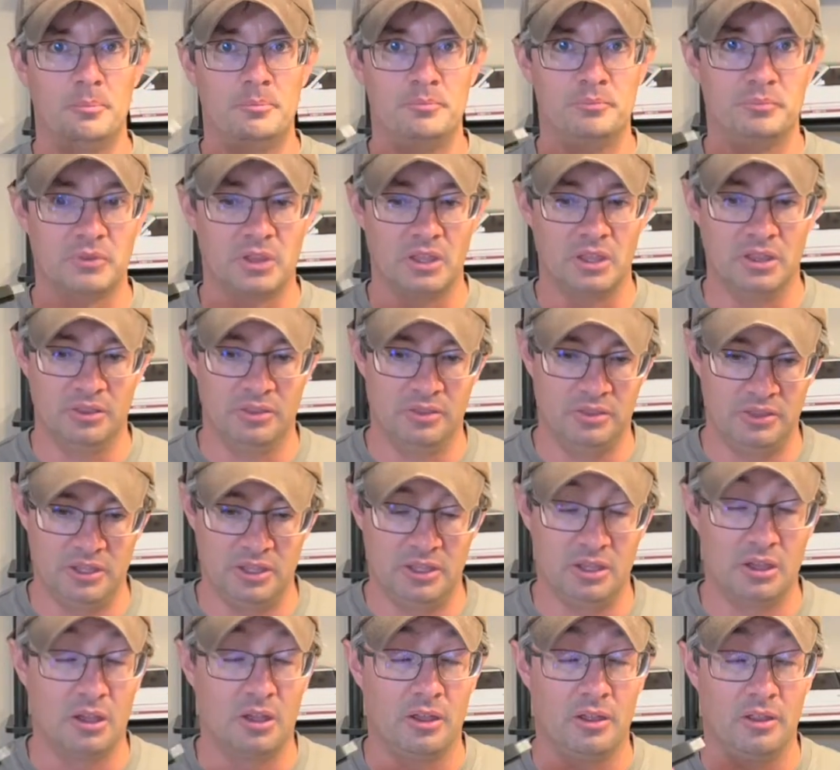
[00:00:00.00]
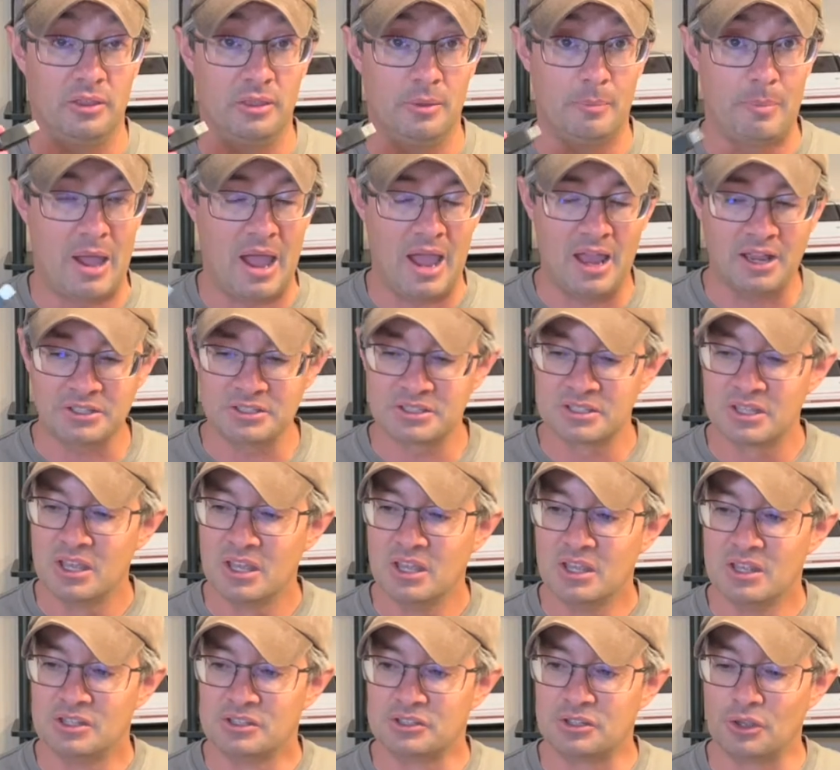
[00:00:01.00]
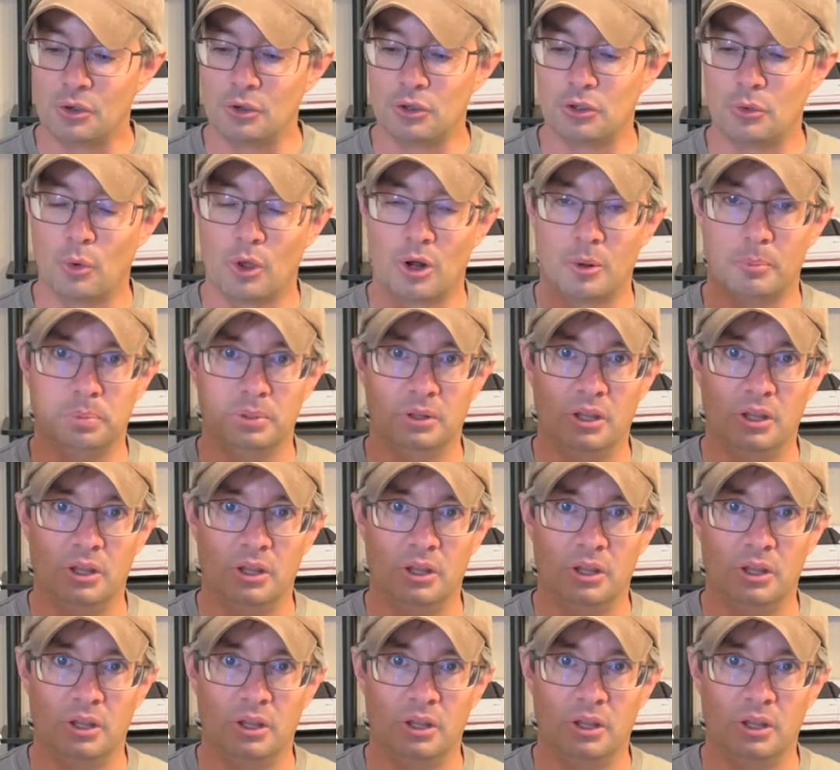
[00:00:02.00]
in the box. So you want